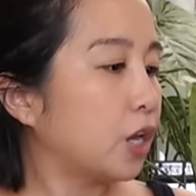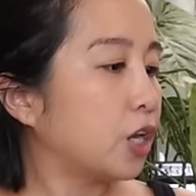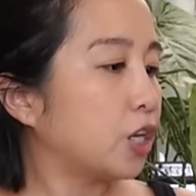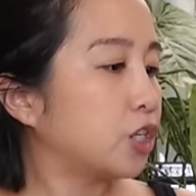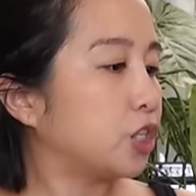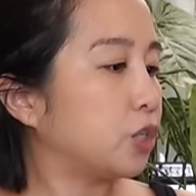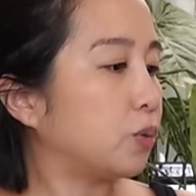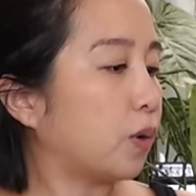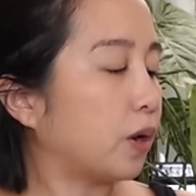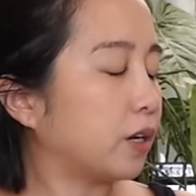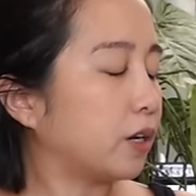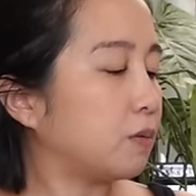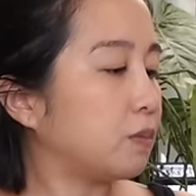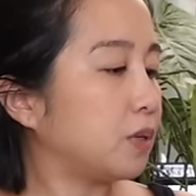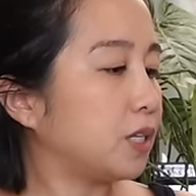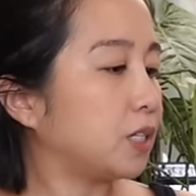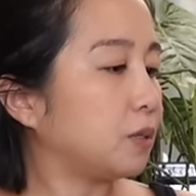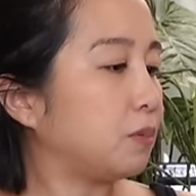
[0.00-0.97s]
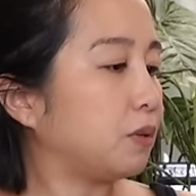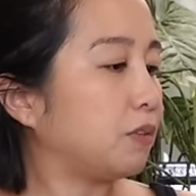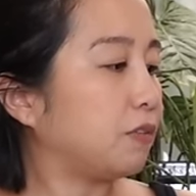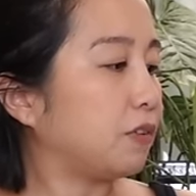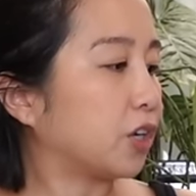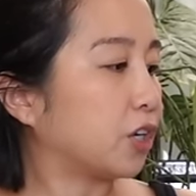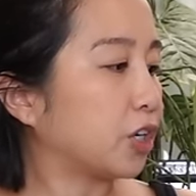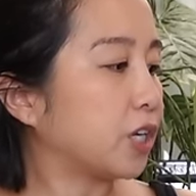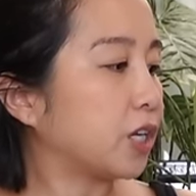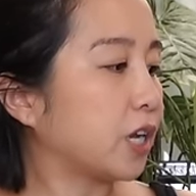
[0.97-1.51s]
She wanted me to be
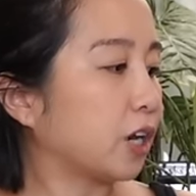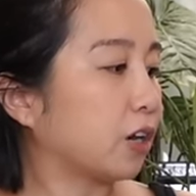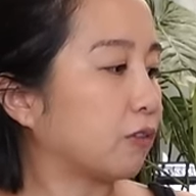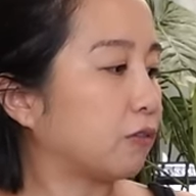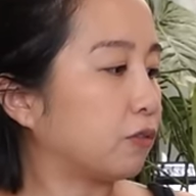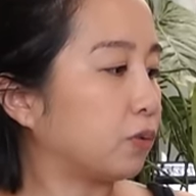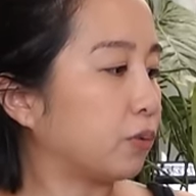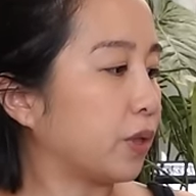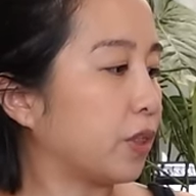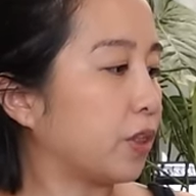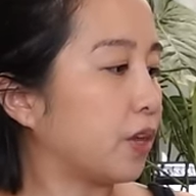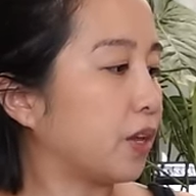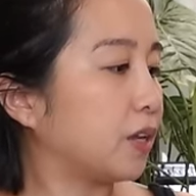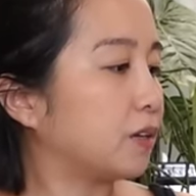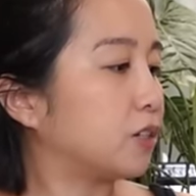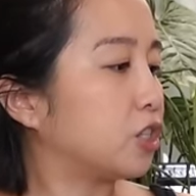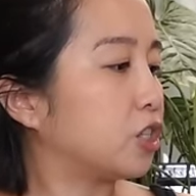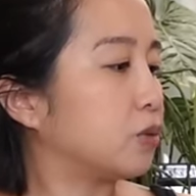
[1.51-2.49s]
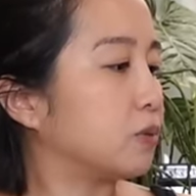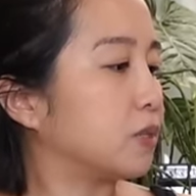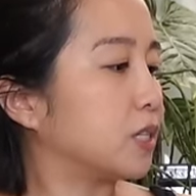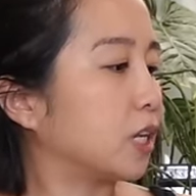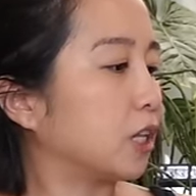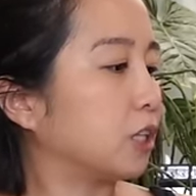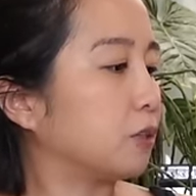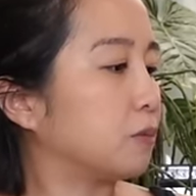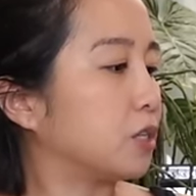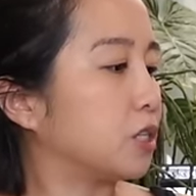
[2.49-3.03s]
very careful with it. She was
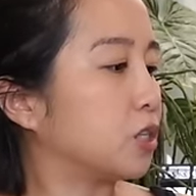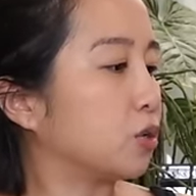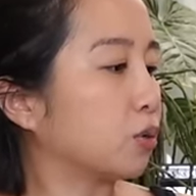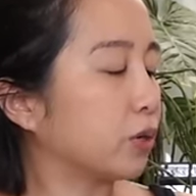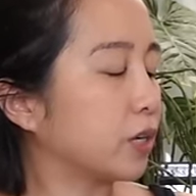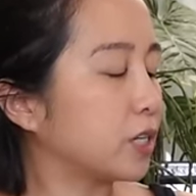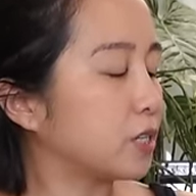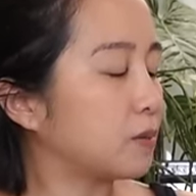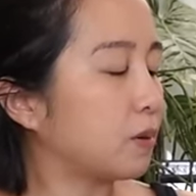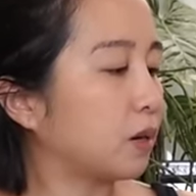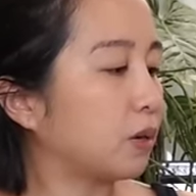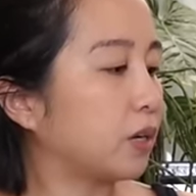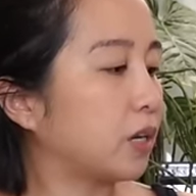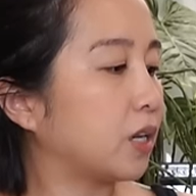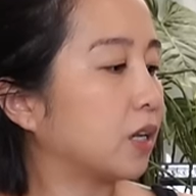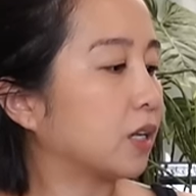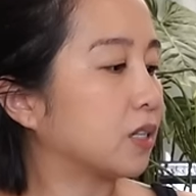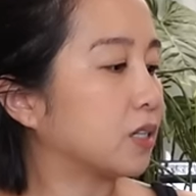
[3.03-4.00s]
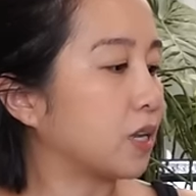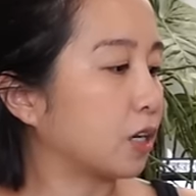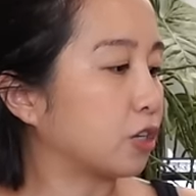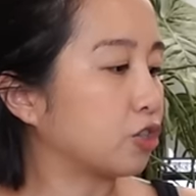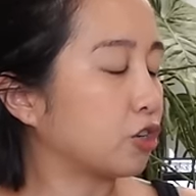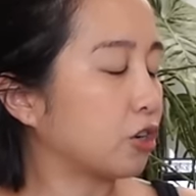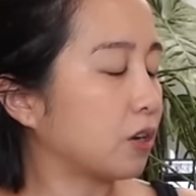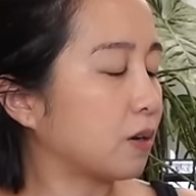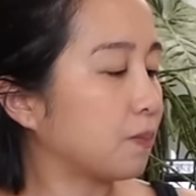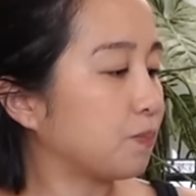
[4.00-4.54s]
telling me stories about it,
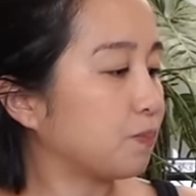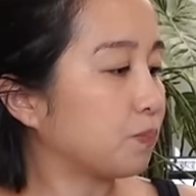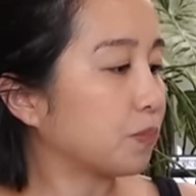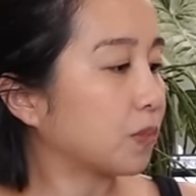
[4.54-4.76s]
etc.